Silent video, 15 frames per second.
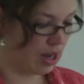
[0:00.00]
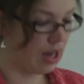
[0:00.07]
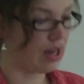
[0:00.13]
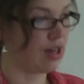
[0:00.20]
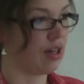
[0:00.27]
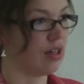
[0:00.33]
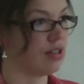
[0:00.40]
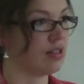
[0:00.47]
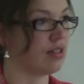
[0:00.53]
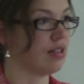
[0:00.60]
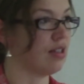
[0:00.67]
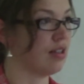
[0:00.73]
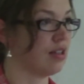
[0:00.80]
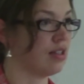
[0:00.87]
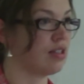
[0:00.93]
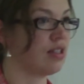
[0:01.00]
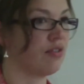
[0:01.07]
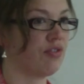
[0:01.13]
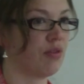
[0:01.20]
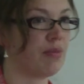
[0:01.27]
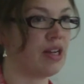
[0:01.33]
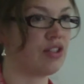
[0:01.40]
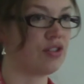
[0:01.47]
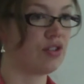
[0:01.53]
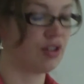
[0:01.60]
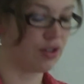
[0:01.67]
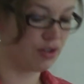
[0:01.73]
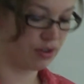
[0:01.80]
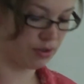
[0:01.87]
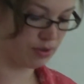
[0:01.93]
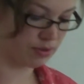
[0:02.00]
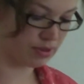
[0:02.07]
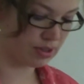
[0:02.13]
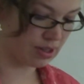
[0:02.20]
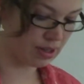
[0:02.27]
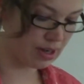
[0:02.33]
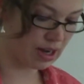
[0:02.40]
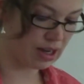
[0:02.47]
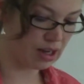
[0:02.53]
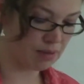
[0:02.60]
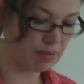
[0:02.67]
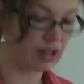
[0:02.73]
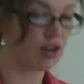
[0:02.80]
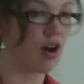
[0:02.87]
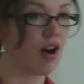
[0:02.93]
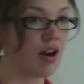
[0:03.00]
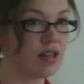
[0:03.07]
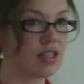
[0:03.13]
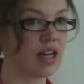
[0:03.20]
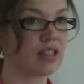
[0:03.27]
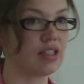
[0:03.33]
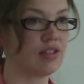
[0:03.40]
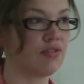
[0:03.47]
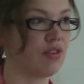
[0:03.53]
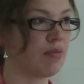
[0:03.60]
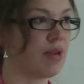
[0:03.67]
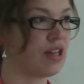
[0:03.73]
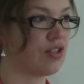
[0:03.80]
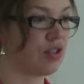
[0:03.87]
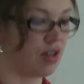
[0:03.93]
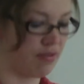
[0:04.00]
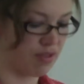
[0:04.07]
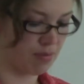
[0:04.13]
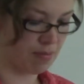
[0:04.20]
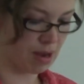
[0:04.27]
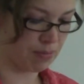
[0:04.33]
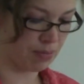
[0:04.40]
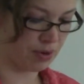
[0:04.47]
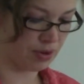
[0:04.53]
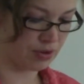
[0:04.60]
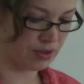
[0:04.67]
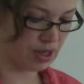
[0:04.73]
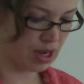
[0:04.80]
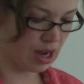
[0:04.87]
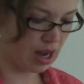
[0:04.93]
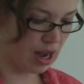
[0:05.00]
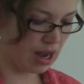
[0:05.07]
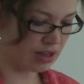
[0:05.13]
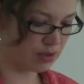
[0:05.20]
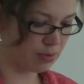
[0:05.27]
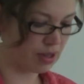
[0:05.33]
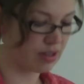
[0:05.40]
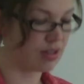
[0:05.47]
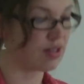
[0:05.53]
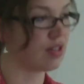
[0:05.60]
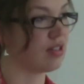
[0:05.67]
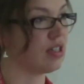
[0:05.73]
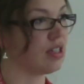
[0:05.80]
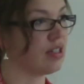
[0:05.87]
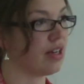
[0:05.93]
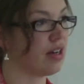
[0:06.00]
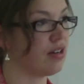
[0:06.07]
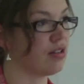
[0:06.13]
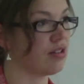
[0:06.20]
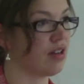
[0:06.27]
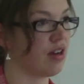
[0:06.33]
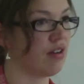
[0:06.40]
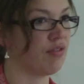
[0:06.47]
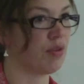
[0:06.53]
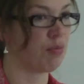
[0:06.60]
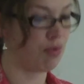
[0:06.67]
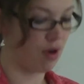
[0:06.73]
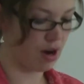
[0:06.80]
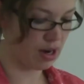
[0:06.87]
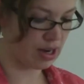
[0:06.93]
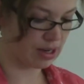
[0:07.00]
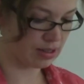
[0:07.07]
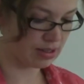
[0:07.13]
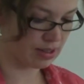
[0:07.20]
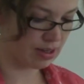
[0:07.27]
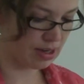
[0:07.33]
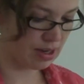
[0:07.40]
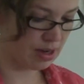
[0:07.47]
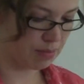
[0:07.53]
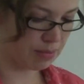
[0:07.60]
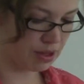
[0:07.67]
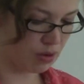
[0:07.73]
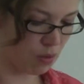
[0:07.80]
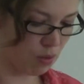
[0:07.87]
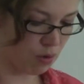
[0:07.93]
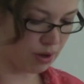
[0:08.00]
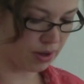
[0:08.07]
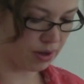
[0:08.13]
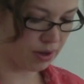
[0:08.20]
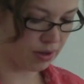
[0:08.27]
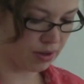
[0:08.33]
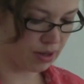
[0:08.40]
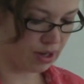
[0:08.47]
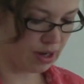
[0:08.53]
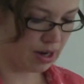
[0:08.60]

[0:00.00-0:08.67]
And this information includes the name and contact information of the members, as well as the details of the products being ordered,